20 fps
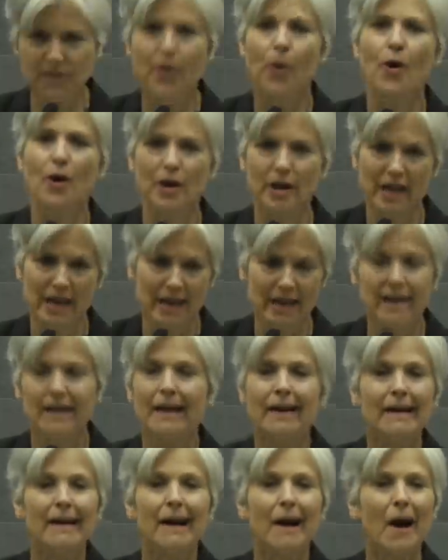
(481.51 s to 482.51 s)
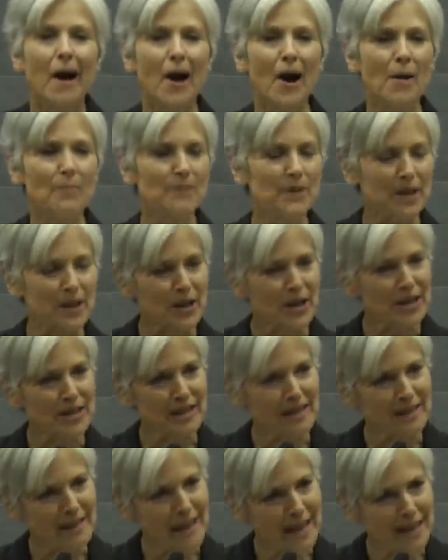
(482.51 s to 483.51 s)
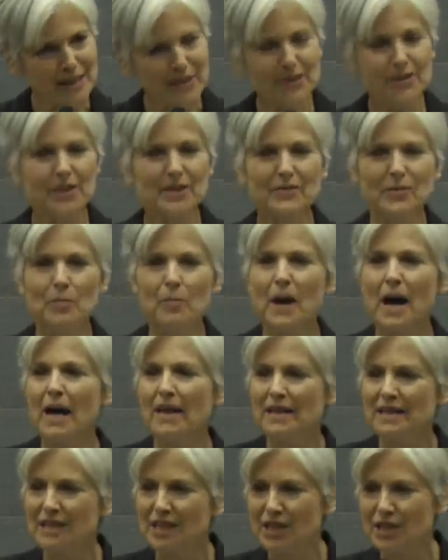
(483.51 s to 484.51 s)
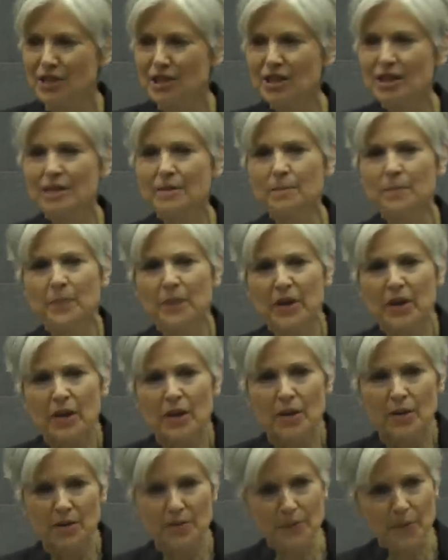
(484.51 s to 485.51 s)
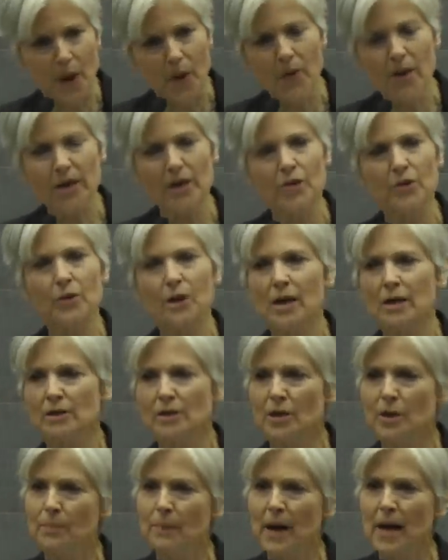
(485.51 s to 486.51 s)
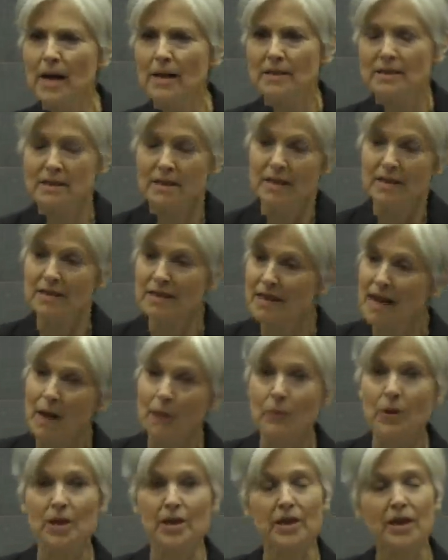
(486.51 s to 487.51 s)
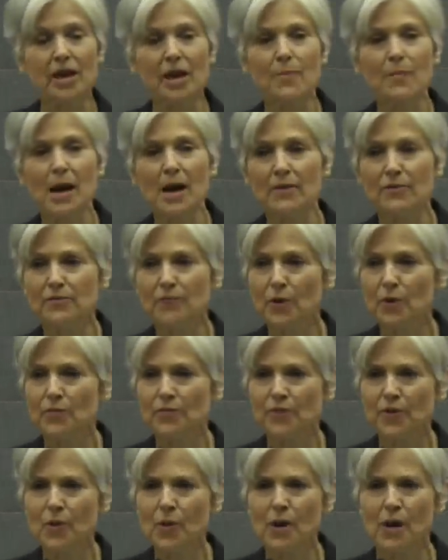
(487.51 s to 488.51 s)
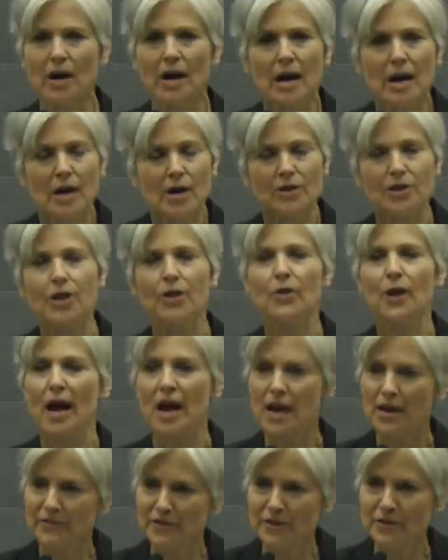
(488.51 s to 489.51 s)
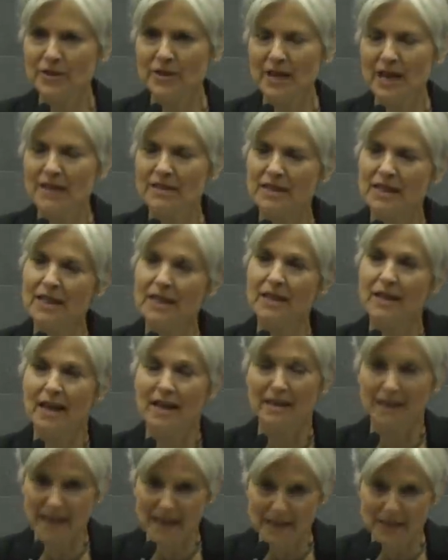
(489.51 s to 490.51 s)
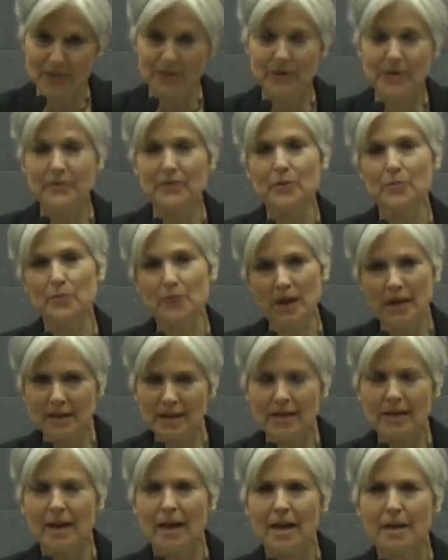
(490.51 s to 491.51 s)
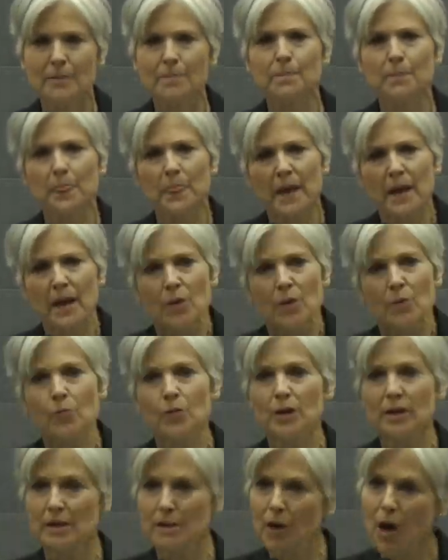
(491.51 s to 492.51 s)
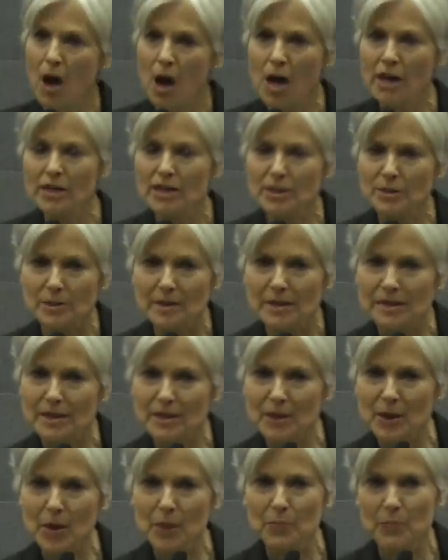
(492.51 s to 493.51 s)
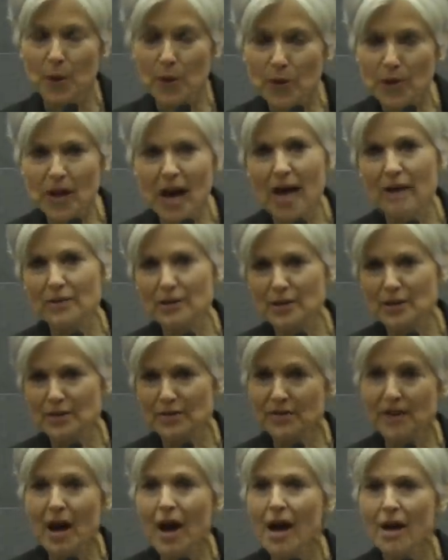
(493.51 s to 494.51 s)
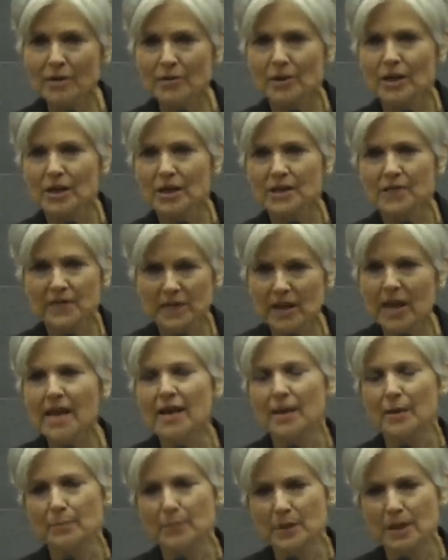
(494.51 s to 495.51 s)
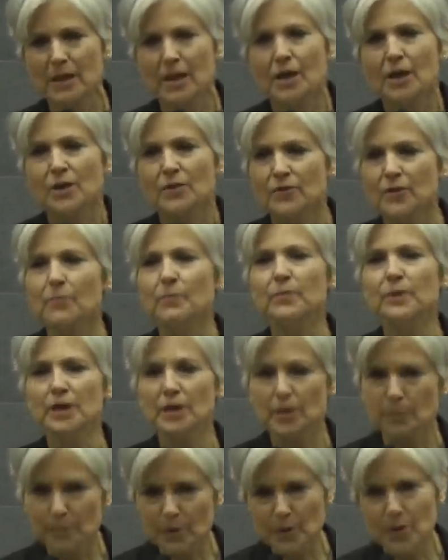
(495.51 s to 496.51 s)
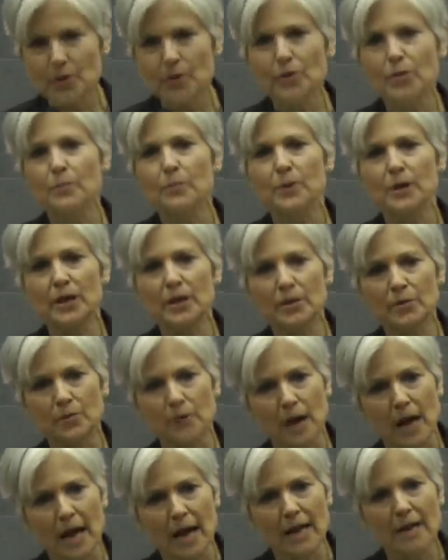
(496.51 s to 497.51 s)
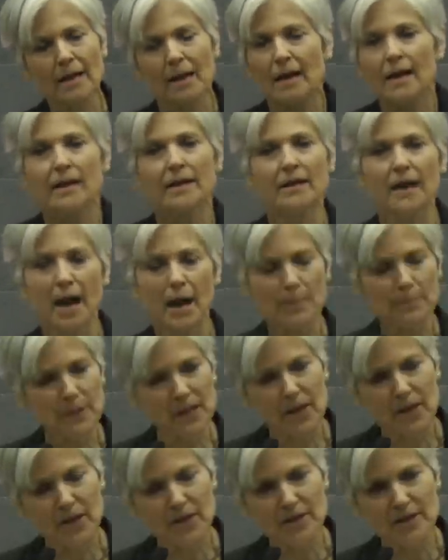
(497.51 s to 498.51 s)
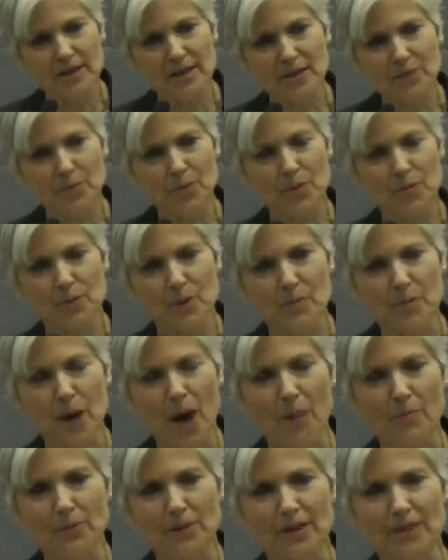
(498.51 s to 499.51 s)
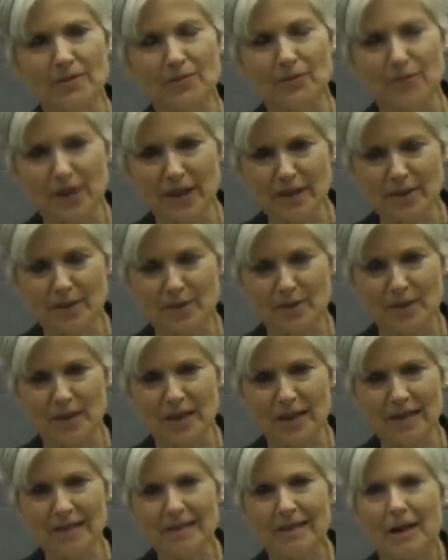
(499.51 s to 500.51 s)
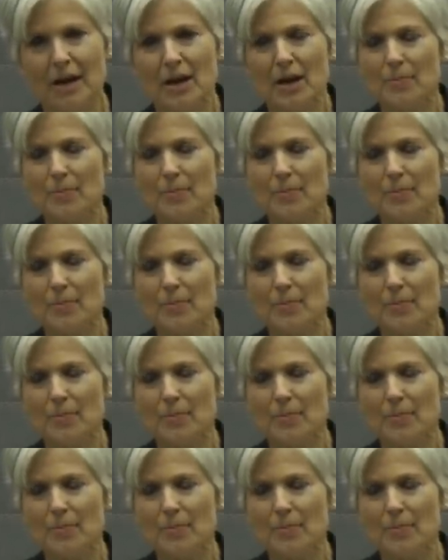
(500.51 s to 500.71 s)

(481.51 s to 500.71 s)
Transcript: for it. Uh, because a lesser evil politician throwing you under the bus is not what you come out and vote for. So after electing a lesser evil president, we lost, you know, both houses of Congress flipped from being blue to being red, not because these were Republican victories,